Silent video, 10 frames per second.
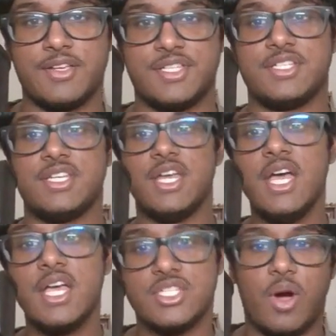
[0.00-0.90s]
SAT.
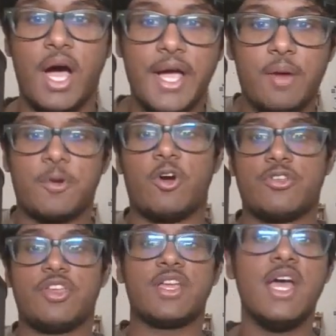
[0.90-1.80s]
So hi, I'm
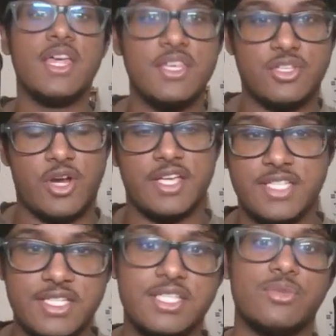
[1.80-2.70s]
Karthik. These are
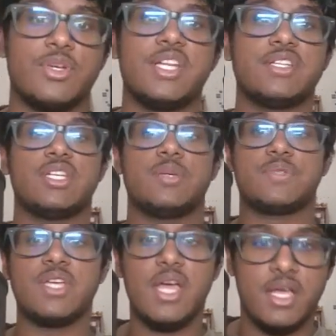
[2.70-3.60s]
SAT reading
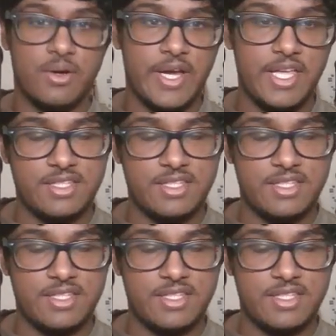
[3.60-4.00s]
tips, right?